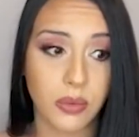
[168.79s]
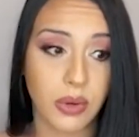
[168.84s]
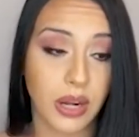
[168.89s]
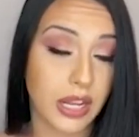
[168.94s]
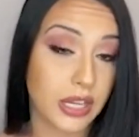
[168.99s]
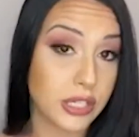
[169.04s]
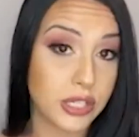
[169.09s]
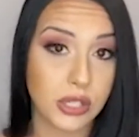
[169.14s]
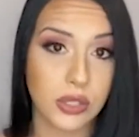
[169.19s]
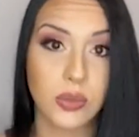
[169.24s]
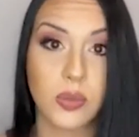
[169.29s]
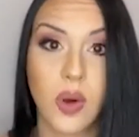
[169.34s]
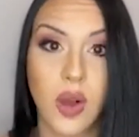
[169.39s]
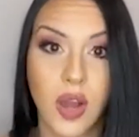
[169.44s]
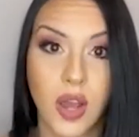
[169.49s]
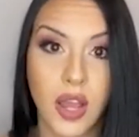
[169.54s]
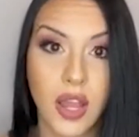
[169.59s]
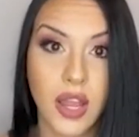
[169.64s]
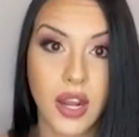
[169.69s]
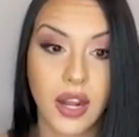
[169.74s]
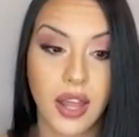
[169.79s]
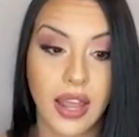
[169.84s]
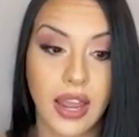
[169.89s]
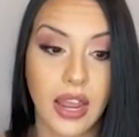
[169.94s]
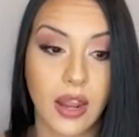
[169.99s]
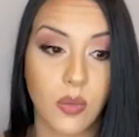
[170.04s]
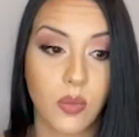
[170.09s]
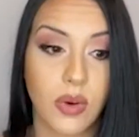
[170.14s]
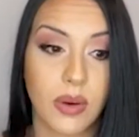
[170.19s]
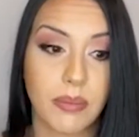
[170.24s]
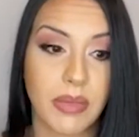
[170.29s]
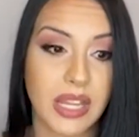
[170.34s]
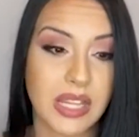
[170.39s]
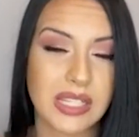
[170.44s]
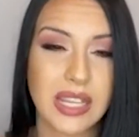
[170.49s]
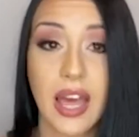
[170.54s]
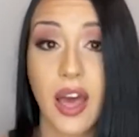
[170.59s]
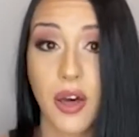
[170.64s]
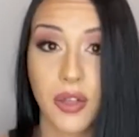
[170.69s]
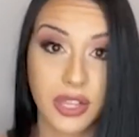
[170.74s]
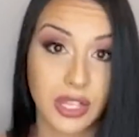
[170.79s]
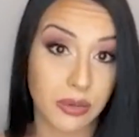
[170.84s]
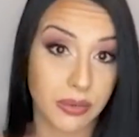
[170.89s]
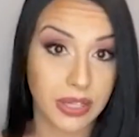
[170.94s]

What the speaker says: what I do want, and what makes a healthy